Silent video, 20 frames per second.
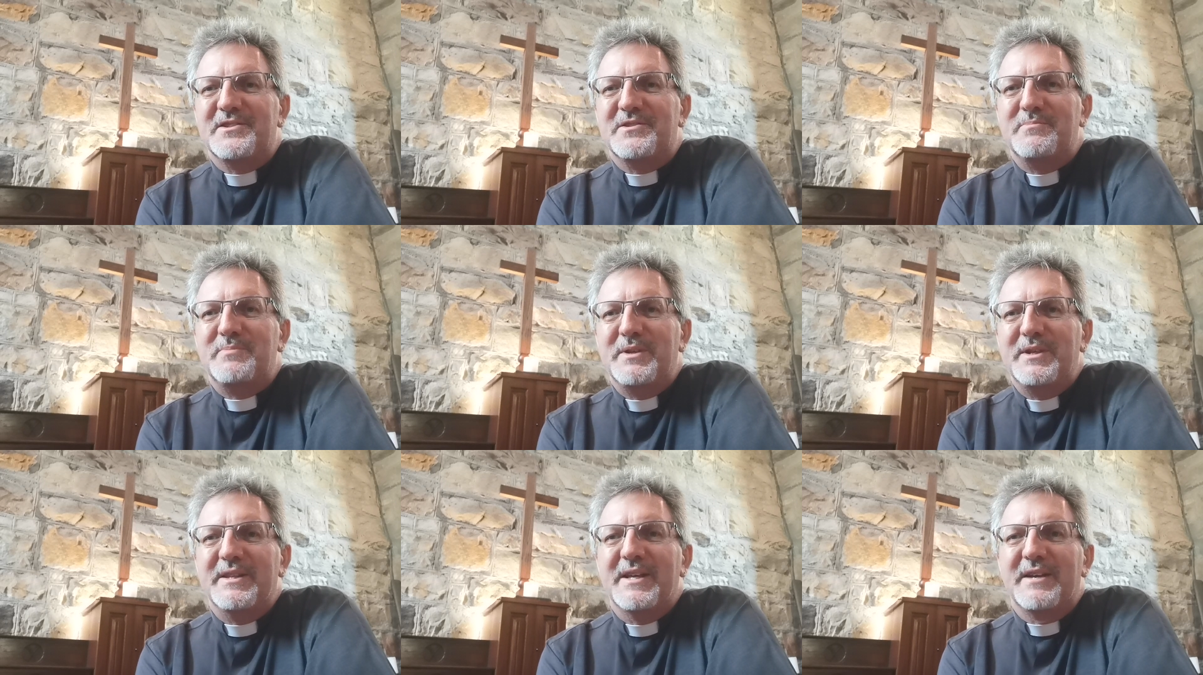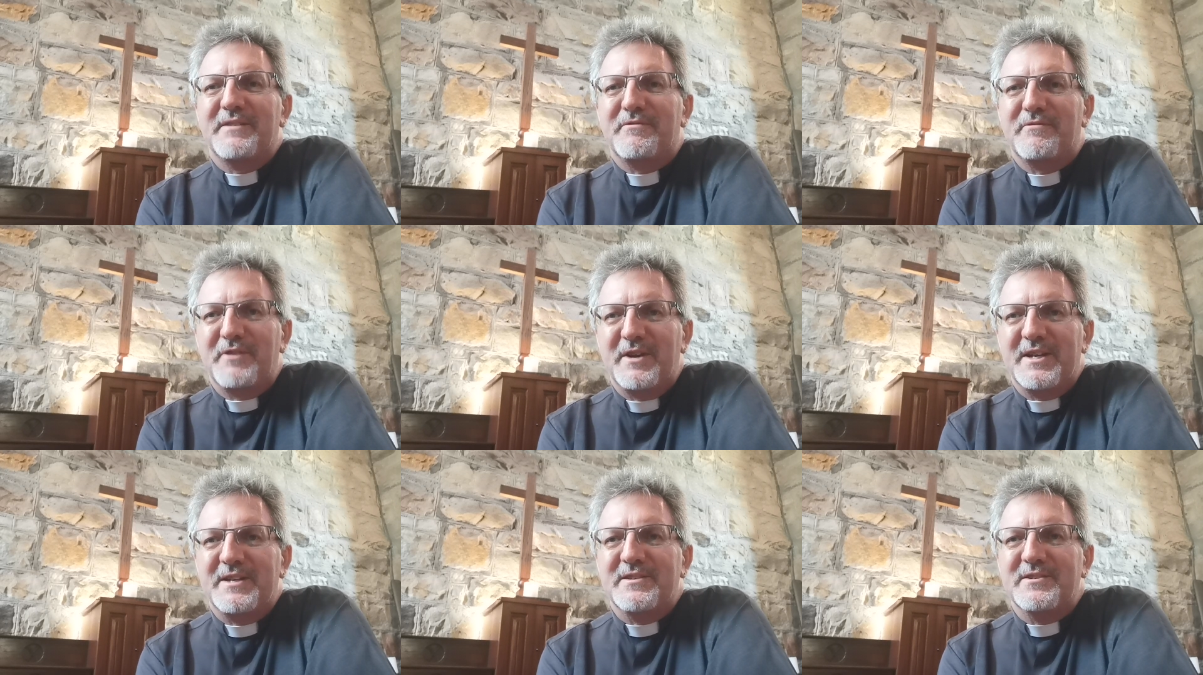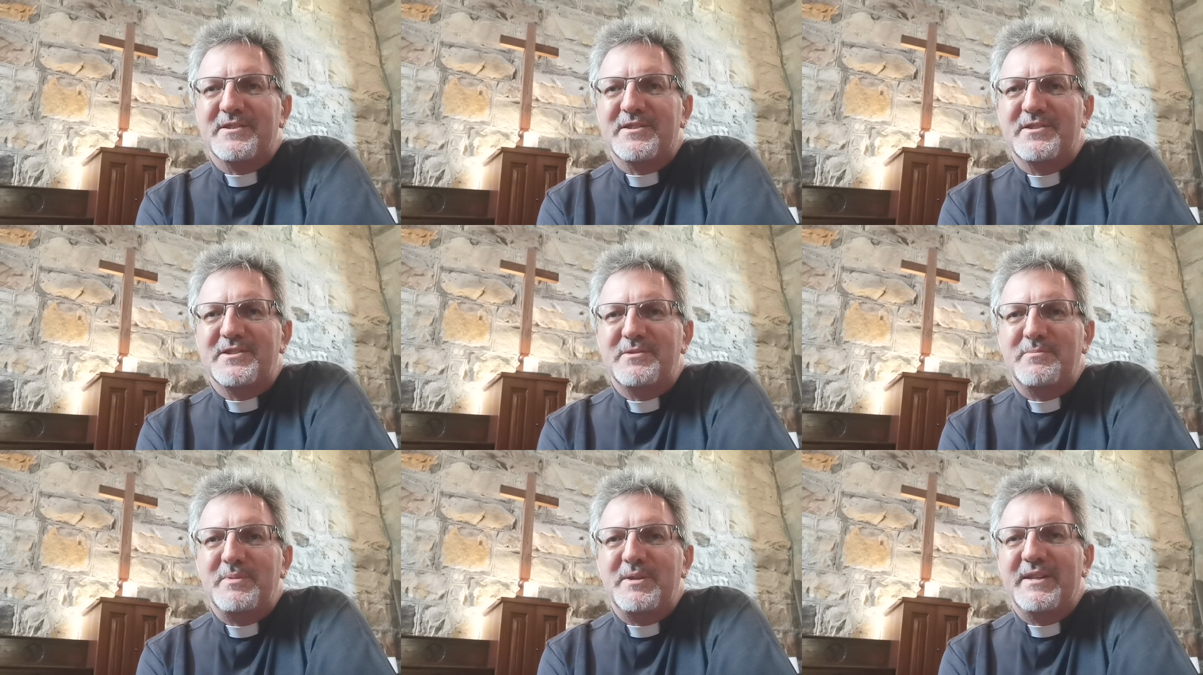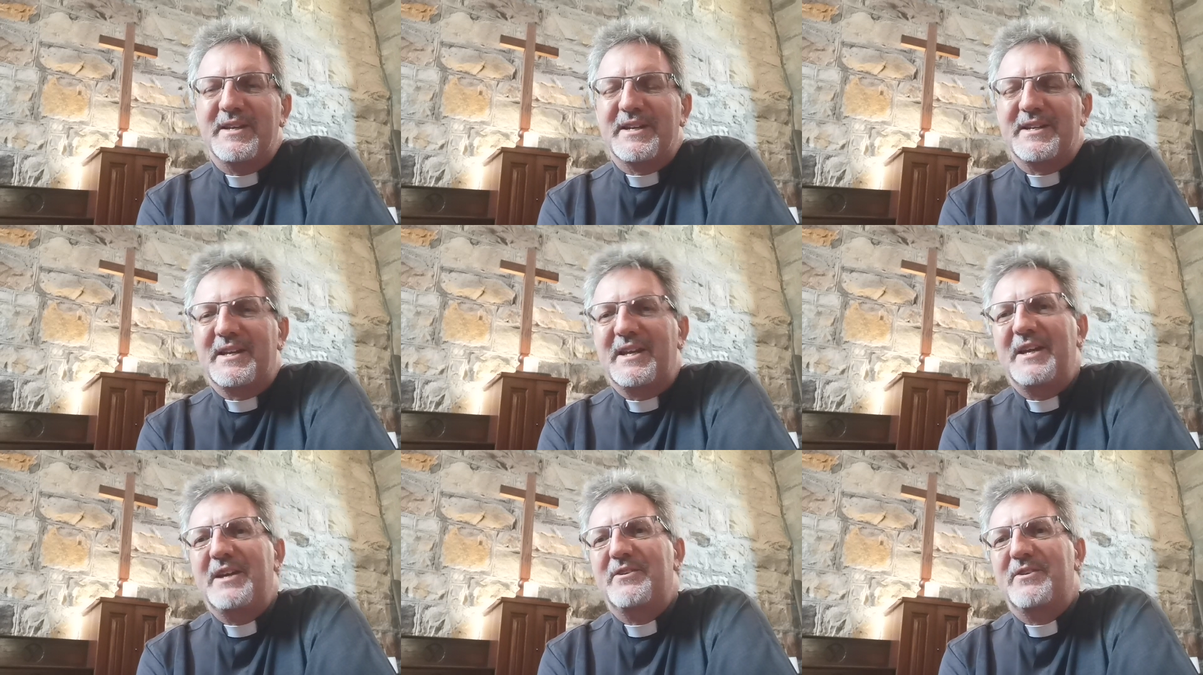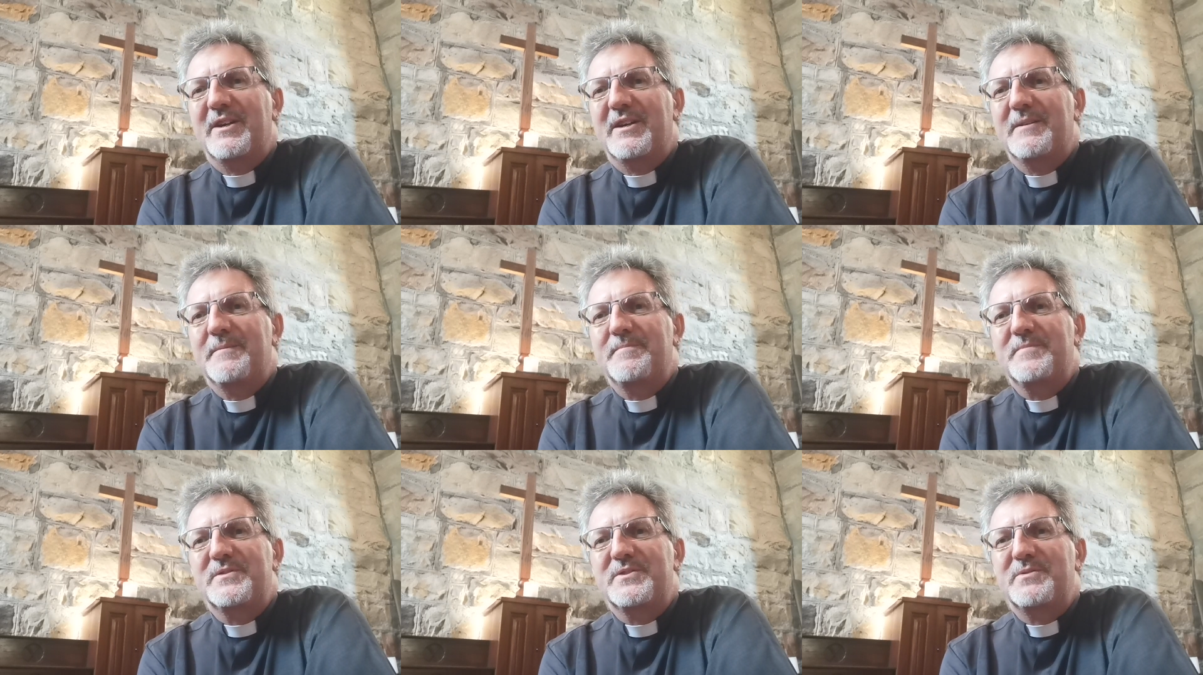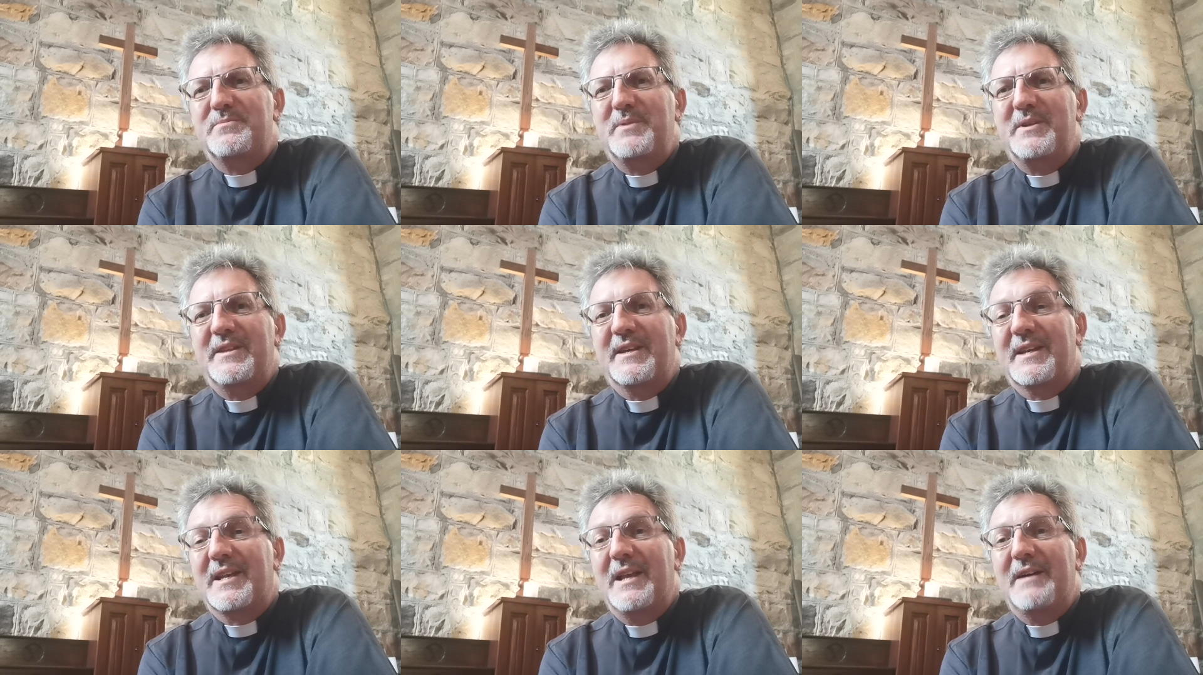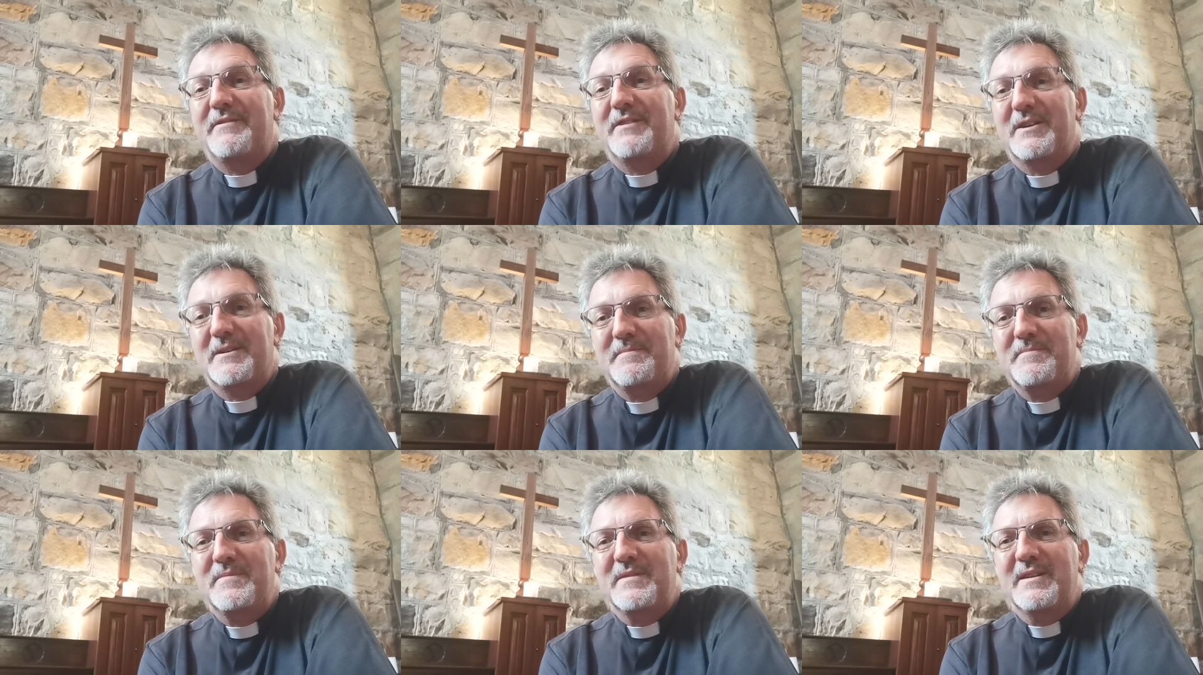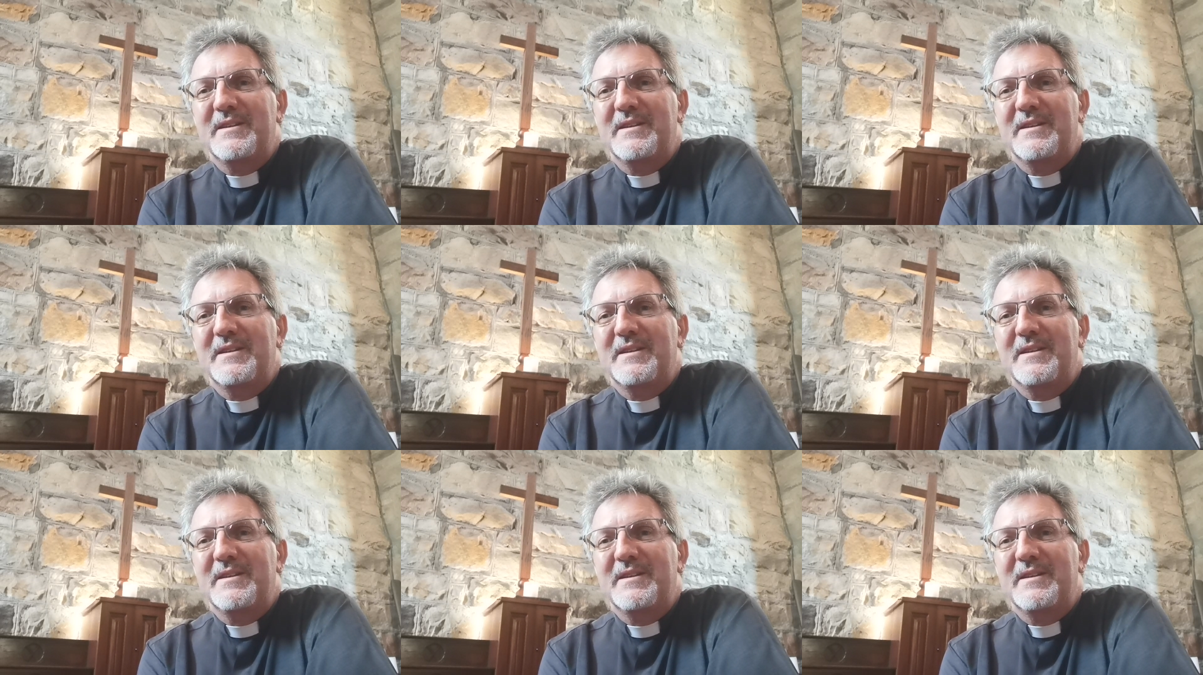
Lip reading: to be that friend, to be that carer, to be that lover,